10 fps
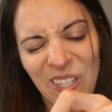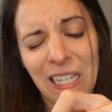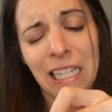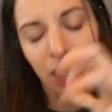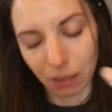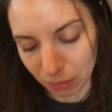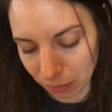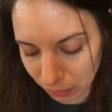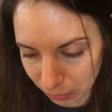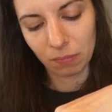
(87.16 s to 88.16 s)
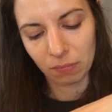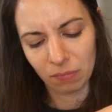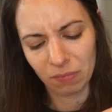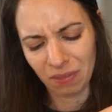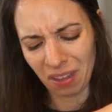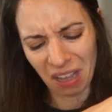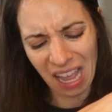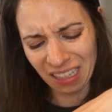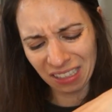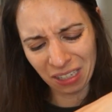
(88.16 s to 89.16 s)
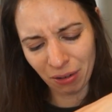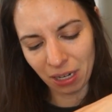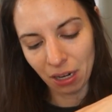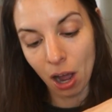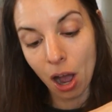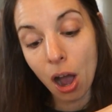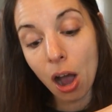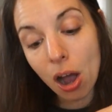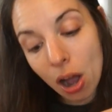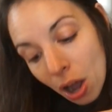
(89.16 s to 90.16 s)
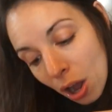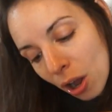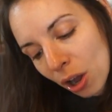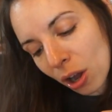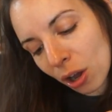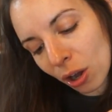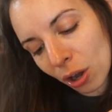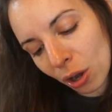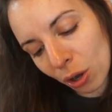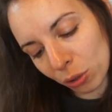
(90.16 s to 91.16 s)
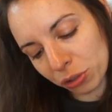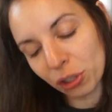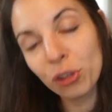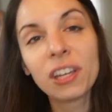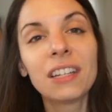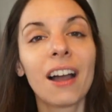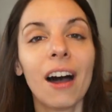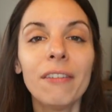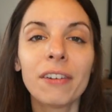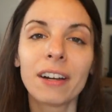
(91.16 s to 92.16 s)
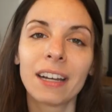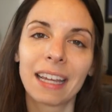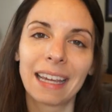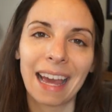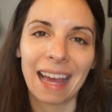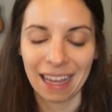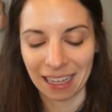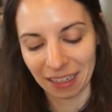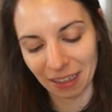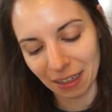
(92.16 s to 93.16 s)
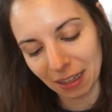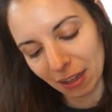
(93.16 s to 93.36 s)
What the hell's going on? Oh, so you can cover it again.